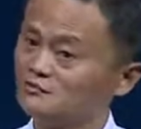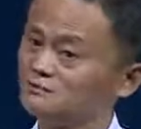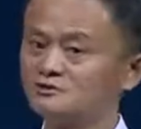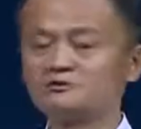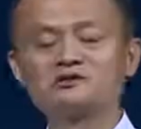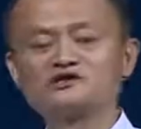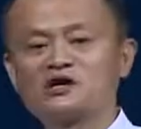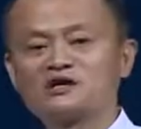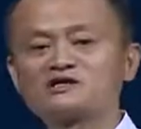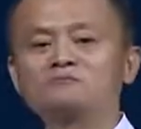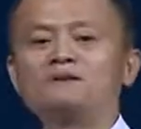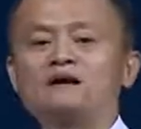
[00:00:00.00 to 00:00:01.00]
We were
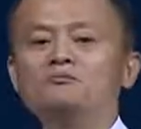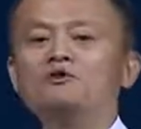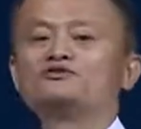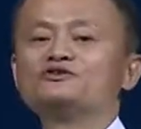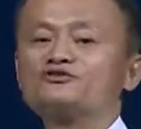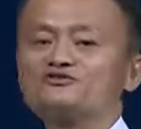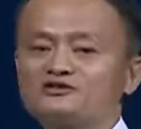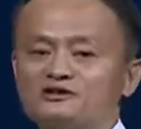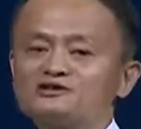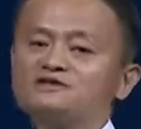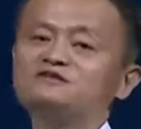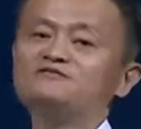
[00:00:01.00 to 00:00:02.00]
rejected by more than
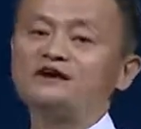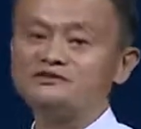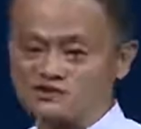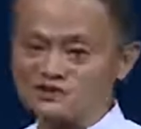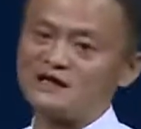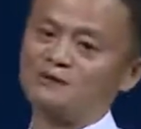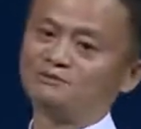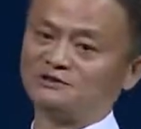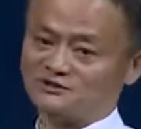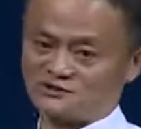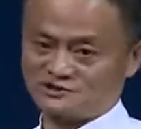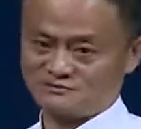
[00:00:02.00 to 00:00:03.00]
30 venture
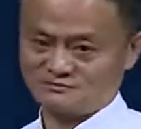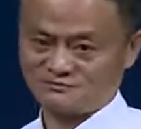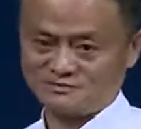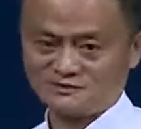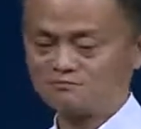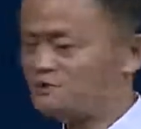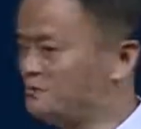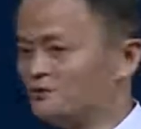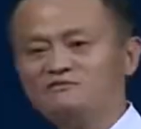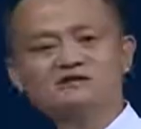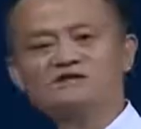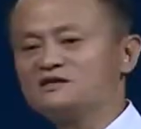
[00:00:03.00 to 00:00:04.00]
capitalists. People
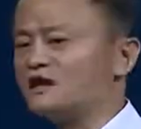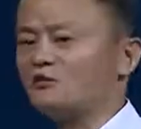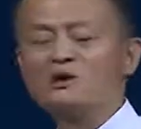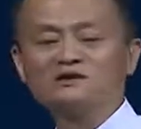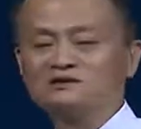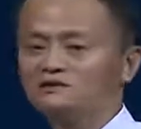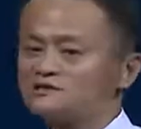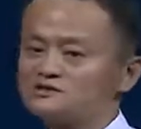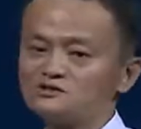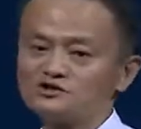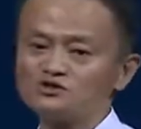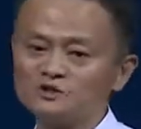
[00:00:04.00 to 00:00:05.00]
even did not want to
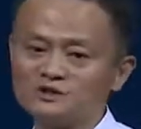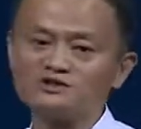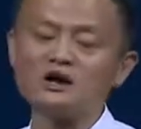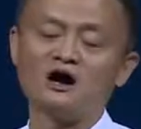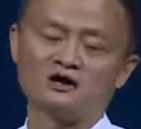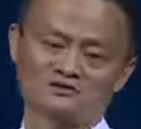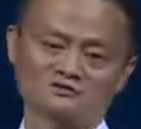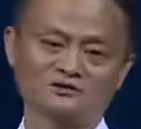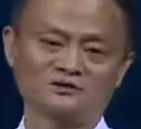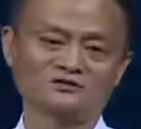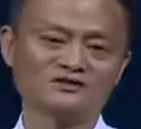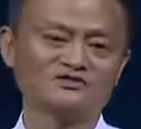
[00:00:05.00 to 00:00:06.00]
listen to we
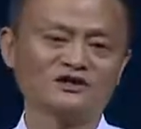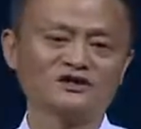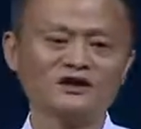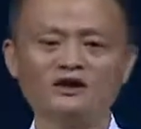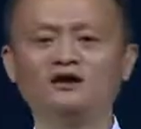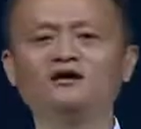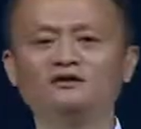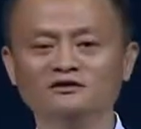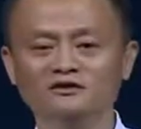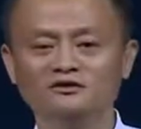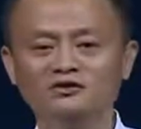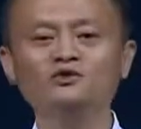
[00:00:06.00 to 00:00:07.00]
talk. They say, hey,
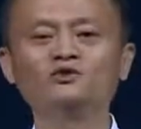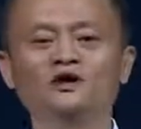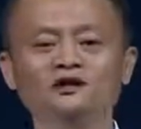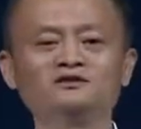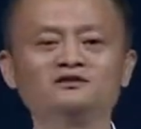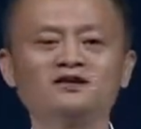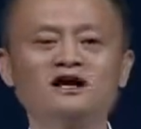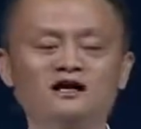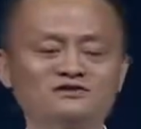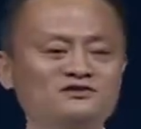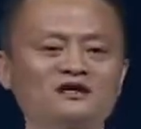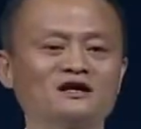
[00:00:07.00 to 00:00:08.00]
you 18
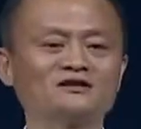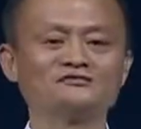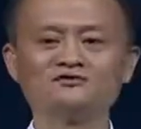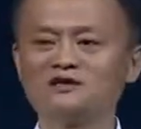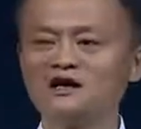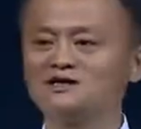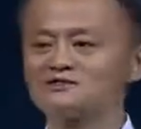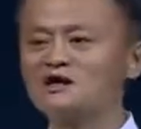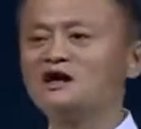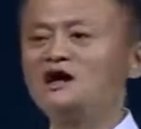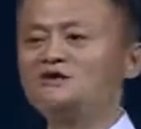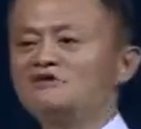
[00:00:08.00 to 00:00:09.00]
guys, none of you guys
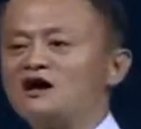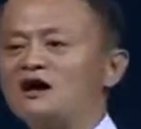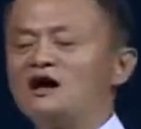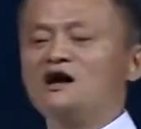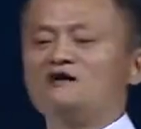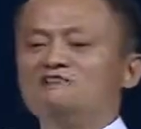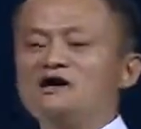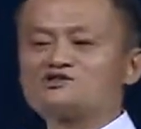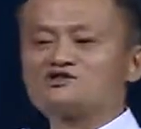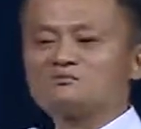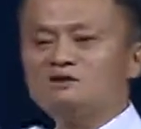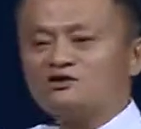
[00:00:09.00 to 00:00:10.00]
have a high
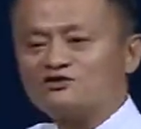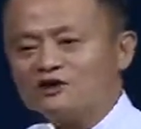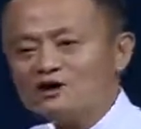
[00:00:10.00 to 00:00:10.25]
resumes.